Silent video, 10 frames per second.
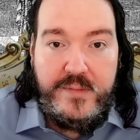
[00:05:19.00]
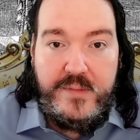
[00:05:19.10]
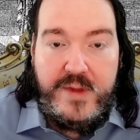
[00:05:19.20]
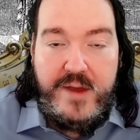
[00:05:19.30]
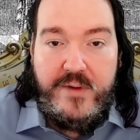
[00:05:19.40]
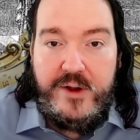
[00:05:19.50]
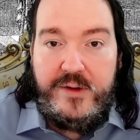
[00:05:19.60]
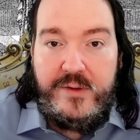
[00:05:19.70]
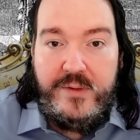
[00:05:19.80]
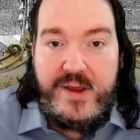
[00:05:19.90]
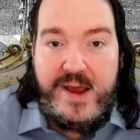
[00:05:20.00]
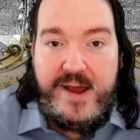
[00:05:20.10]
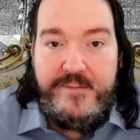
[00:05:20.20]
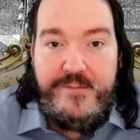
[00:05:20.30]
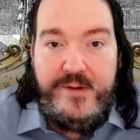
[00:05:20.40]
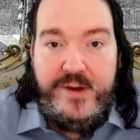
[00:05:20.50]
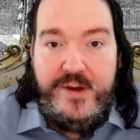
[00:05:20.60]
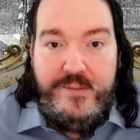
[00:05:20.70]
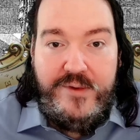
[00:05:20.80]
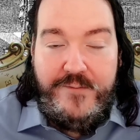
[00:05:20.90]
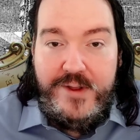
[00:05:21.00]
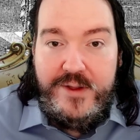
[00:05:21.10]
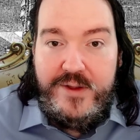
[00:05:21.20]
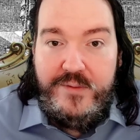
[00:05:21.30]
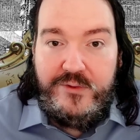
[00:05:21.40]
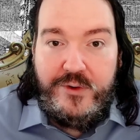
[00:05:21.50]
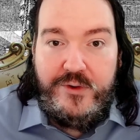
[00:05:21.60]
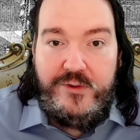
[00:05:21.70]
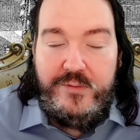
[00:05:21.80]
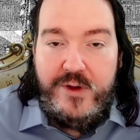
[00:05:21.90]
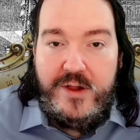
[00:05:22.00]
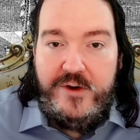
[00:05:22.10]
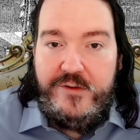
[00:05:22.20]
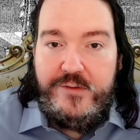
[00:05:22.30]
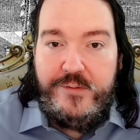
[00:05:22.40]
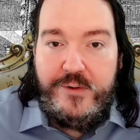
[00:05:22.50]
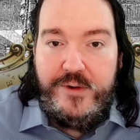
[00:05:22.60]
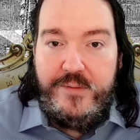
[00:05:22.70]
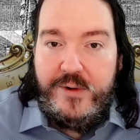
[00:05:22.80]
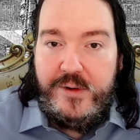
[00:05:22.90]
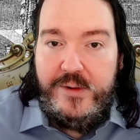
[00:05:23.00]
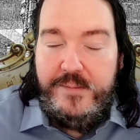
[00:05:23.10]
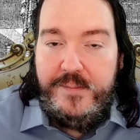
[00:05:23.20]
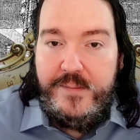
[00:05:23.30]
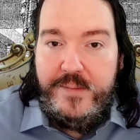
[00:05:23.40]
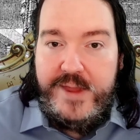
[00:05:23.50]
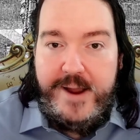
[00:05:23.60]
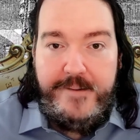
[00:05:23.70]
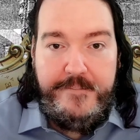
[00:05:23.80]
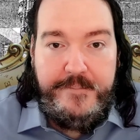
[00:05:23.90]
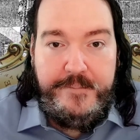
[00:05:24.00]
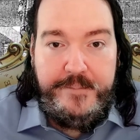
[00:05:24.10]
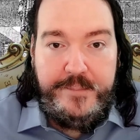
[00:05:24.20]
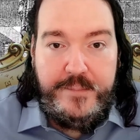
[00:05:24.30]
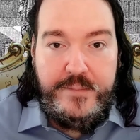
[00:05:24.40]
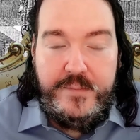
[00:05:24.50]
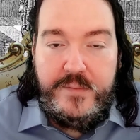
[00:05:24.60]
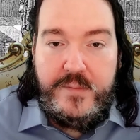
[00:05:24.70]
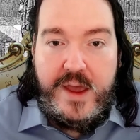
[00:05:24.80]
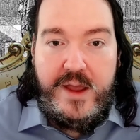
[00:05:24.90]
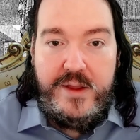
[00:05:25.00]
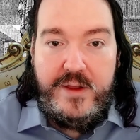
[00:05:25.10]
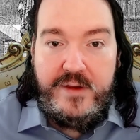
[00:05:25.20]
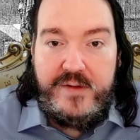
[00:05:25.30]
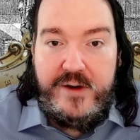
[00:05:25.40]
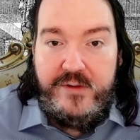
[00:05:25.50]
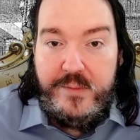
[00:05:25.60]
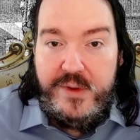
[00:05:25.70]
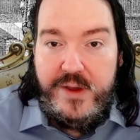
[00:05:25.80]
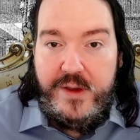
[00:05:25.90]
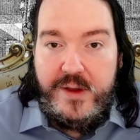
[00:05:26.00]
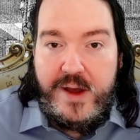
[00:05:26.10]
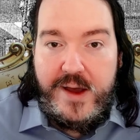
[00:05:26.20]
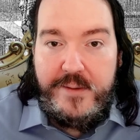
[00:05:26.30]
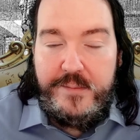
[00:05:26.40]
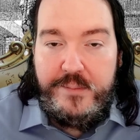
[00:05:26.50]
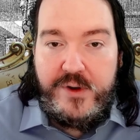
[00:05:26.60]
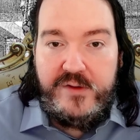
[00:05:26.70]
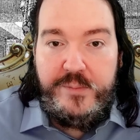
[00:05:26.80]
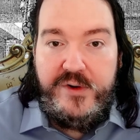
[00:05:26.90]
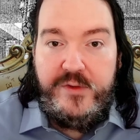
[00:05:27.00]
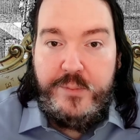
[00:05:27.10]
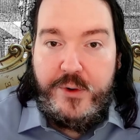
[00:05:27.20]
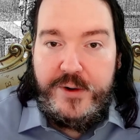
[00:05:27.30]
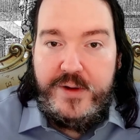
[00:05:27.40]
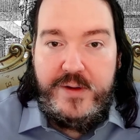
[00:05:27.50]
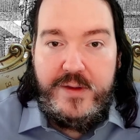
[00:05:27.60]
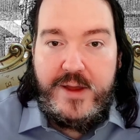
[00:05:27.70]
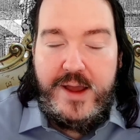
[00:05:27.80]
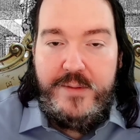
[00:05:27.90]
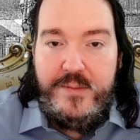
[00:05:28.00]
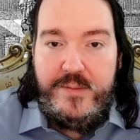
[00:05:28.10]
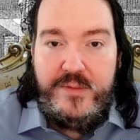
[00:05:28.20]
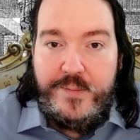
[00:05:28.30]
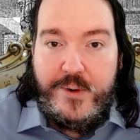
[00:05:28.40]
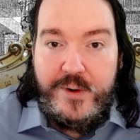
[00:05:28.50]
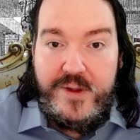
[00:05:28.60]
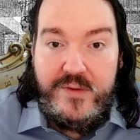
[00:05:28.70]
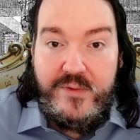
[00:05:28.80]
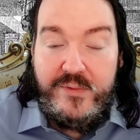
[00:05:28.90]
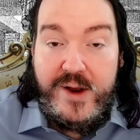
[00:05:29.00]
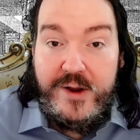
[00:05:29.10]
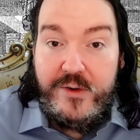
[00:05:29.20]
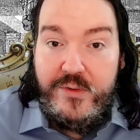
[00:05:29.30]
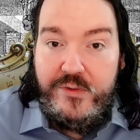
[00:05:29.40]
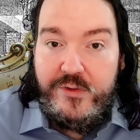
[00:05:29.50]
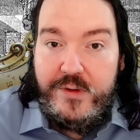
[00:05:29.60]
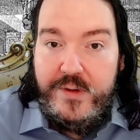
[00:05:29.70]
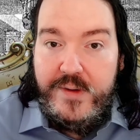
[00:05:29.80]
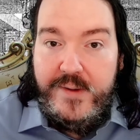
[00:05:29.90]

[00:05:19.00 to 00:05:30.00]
They wanted to have definitive source of knowledge for the world there. And Alexandria being a prosperous port at the time, a port that was very crucial,